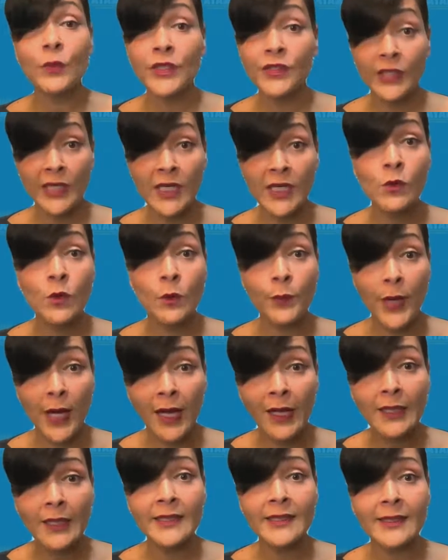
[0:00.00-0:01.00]
which equal
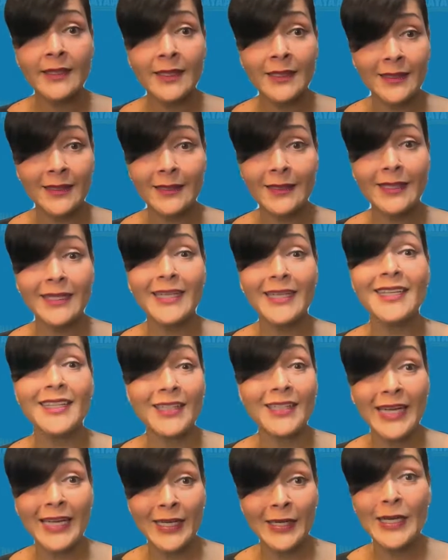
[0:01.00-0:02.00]
policies
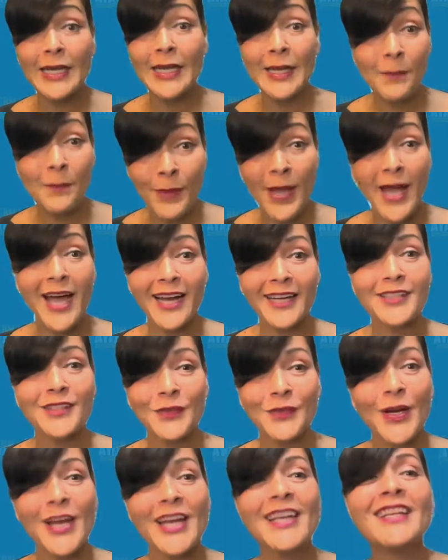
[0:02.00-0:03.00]
and impacts,
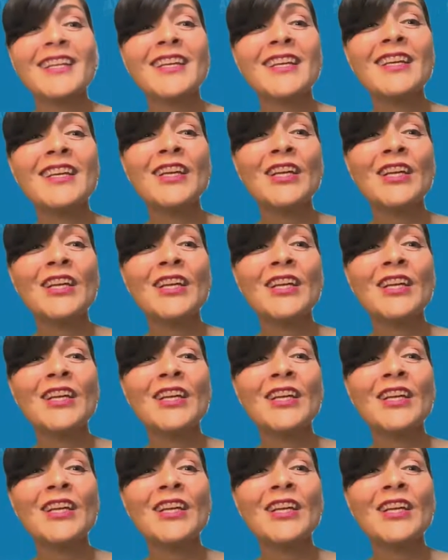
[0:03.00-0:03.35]
right?